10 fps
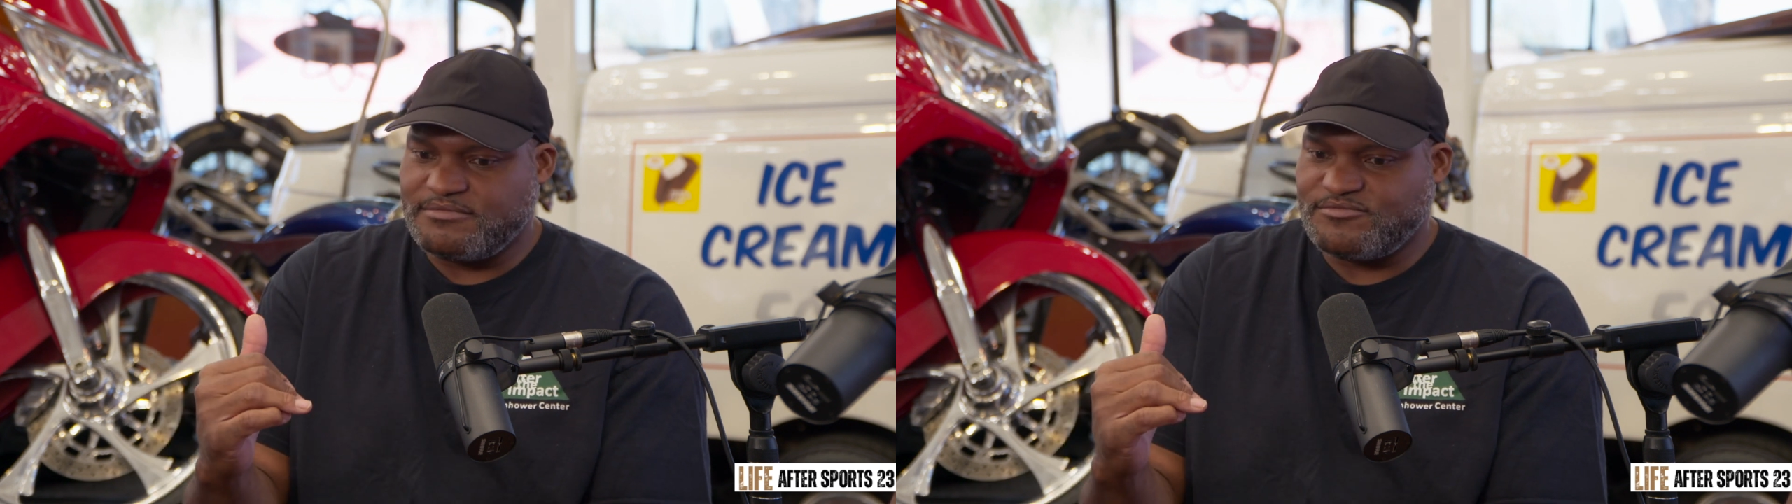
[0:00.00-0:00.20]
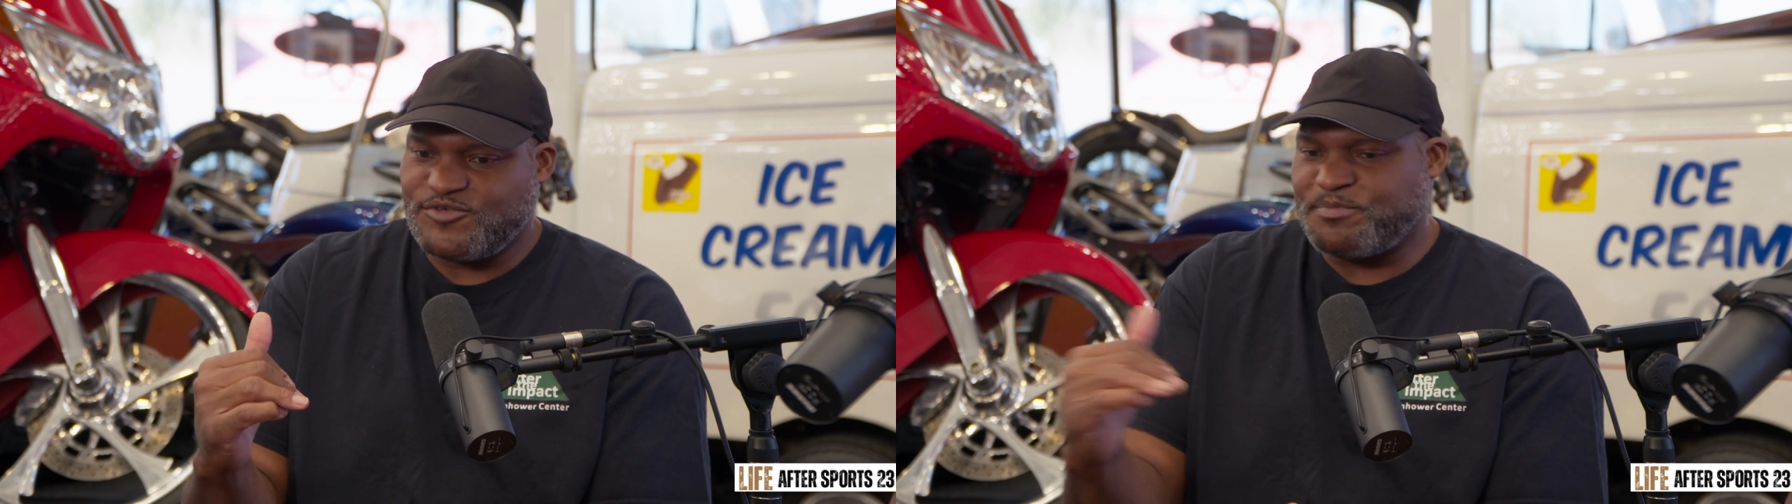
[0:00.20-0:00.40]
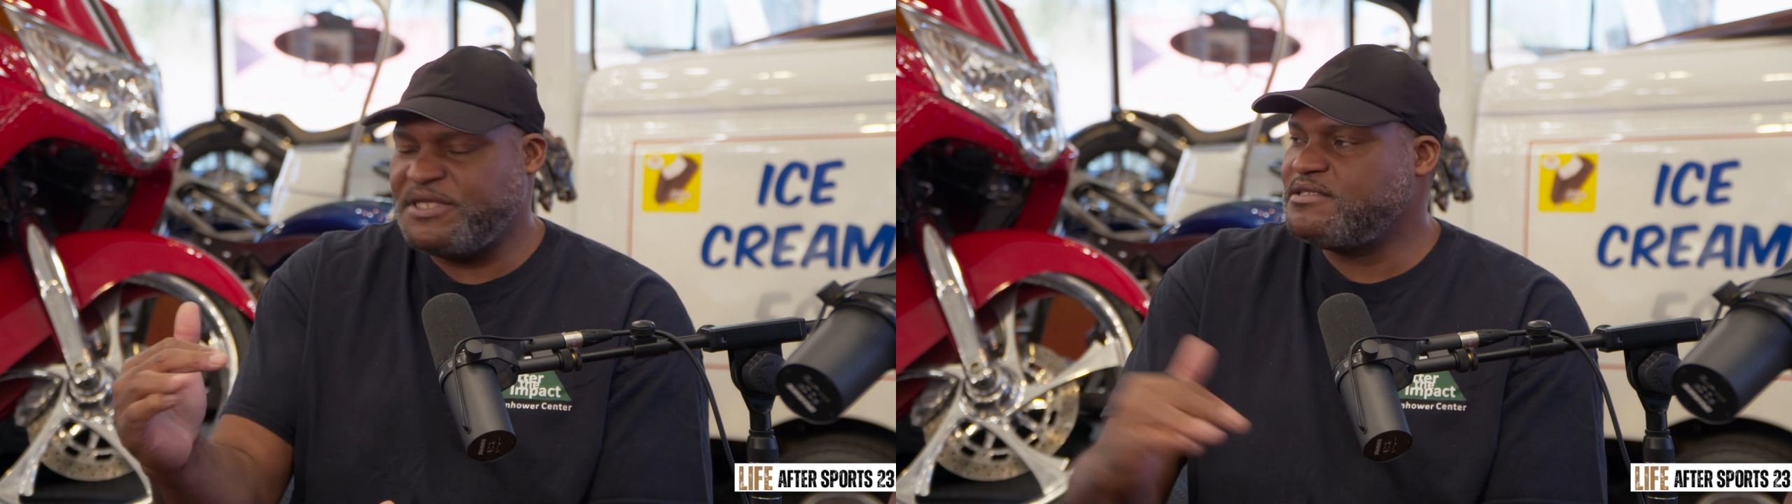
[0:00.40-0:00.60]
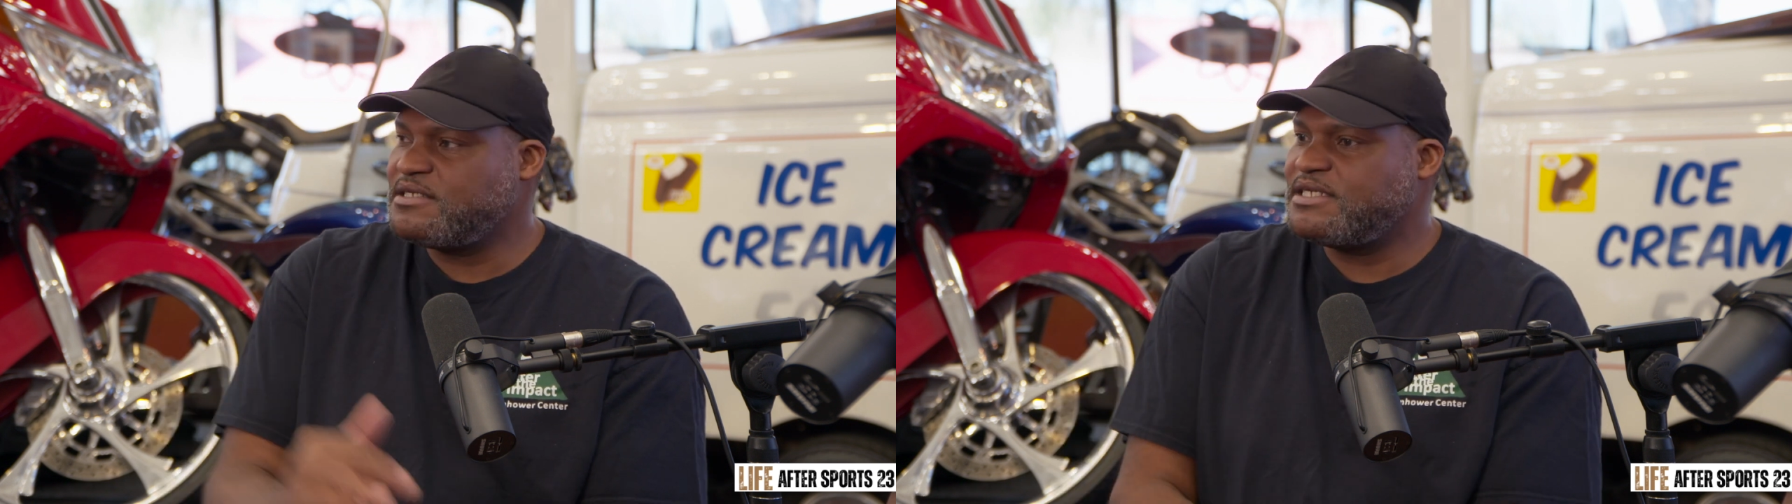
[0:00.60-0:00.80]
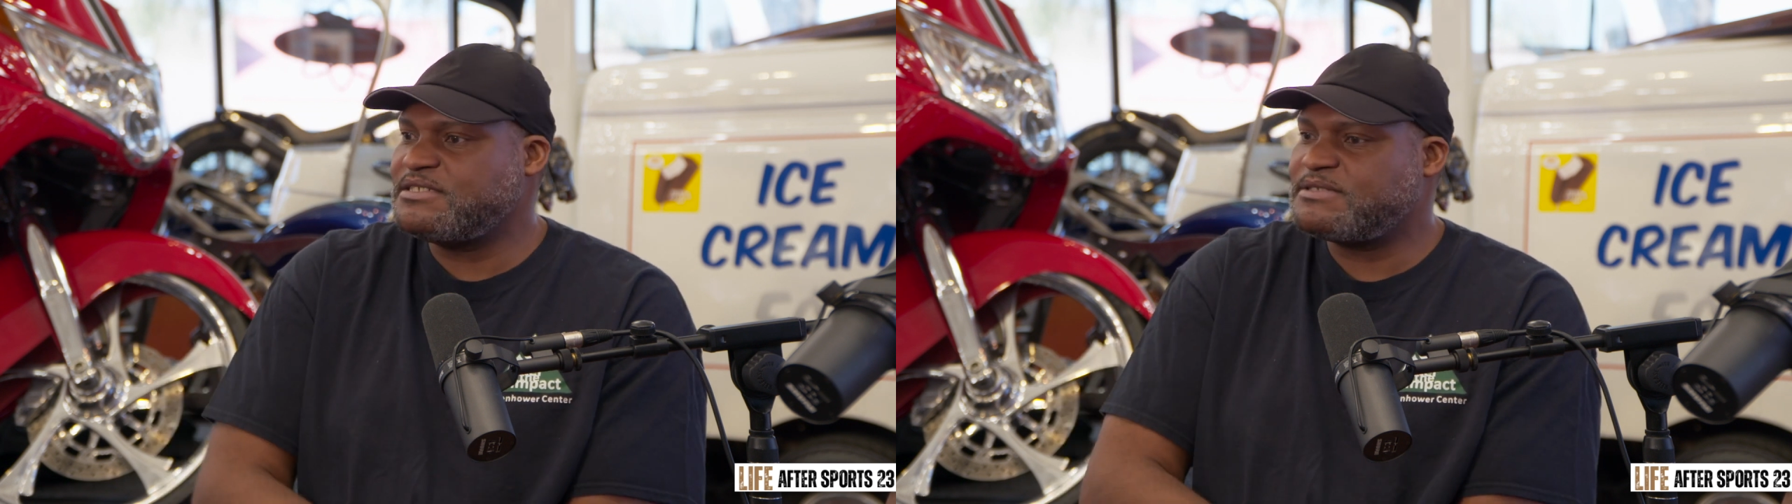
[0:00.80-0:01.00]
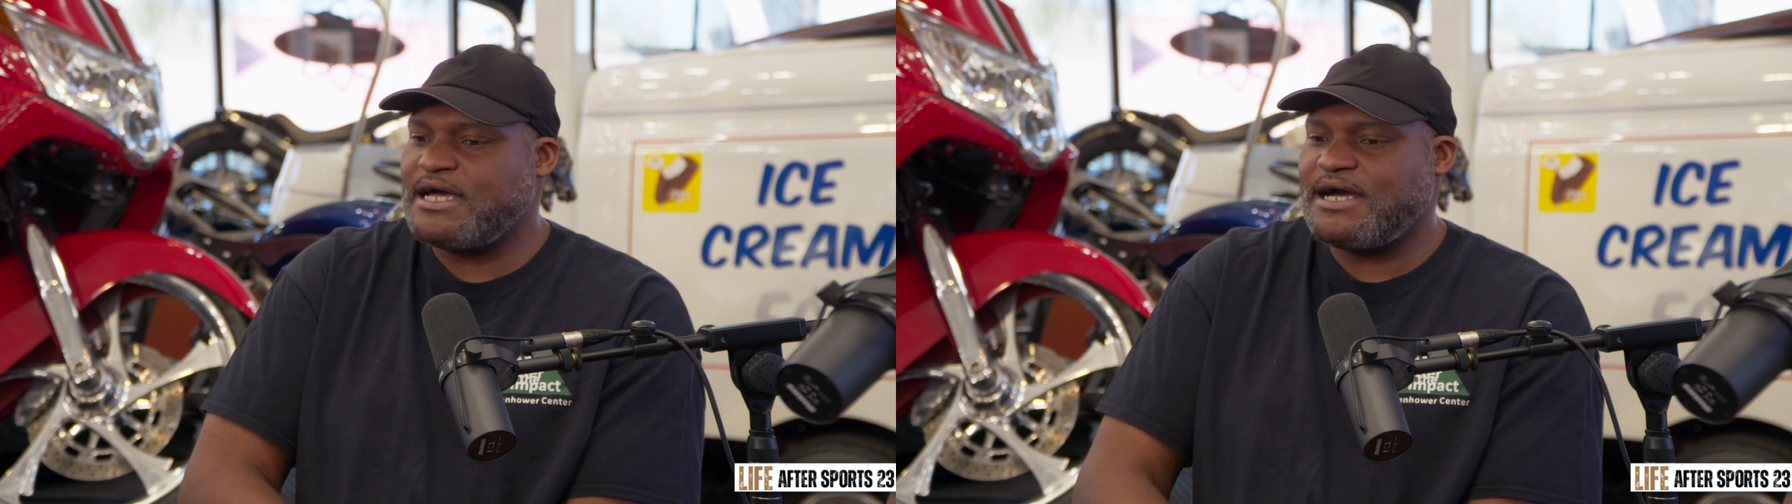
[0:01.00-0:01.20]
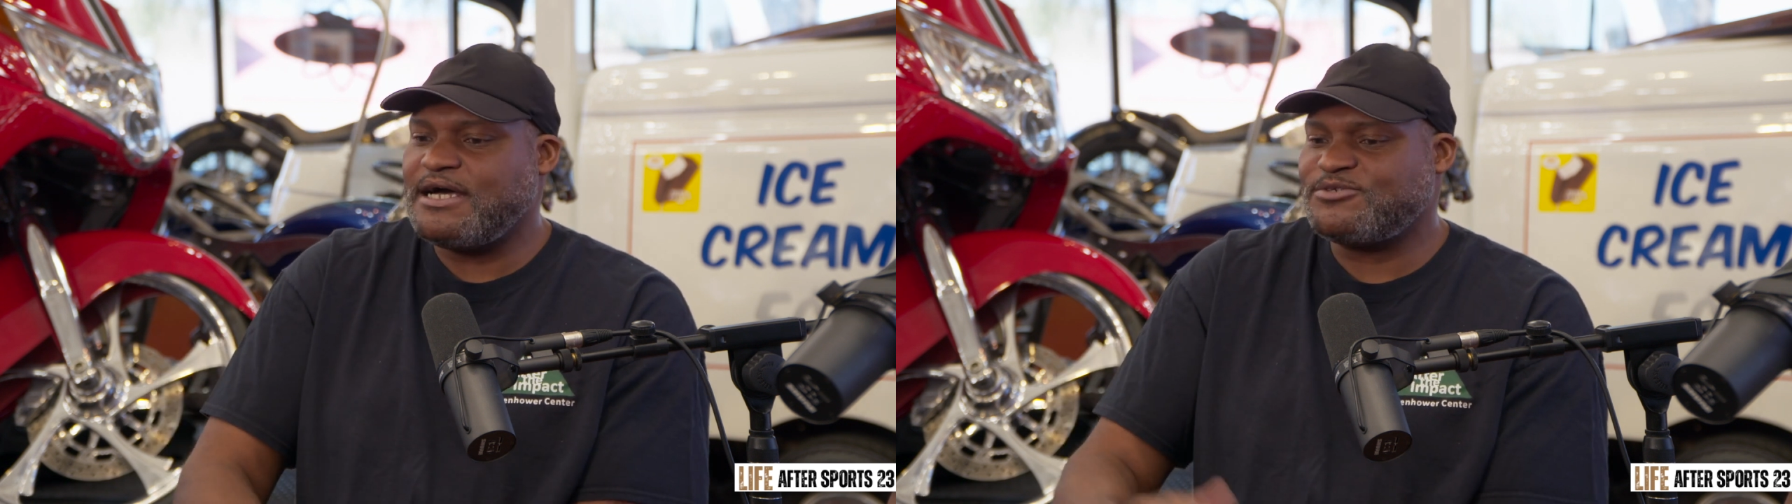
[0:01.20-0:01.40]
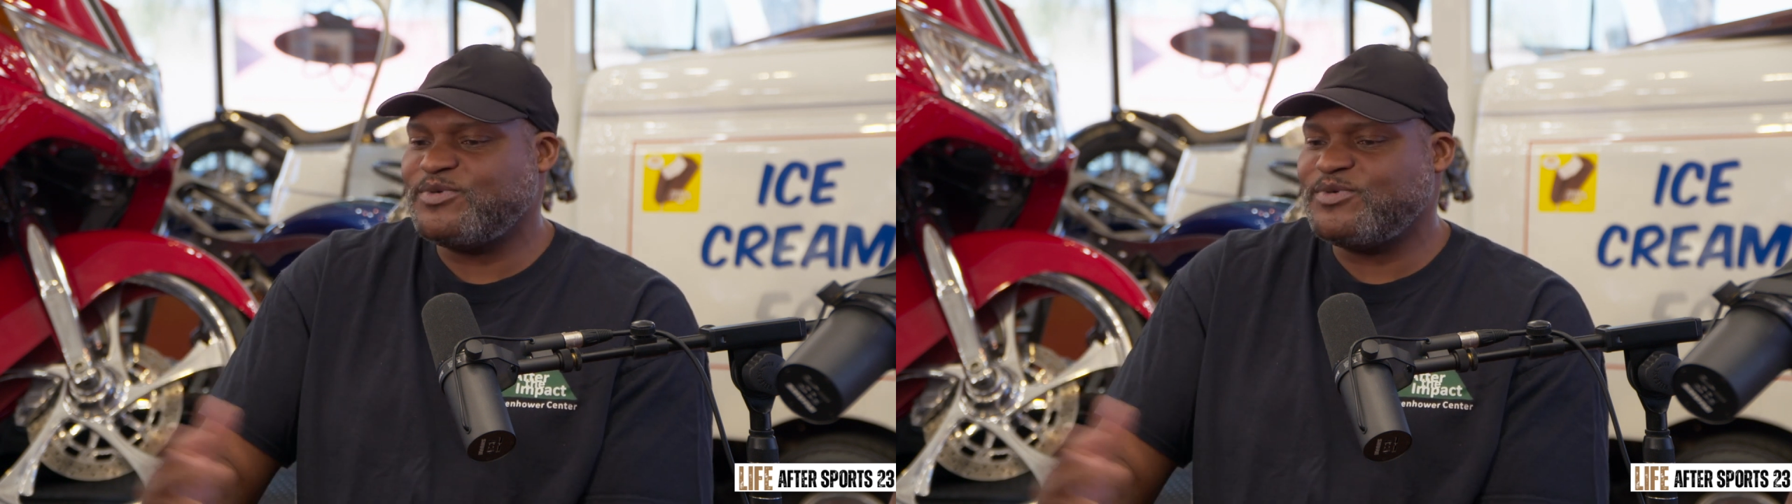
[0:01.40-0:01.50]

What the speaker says: competing against guys.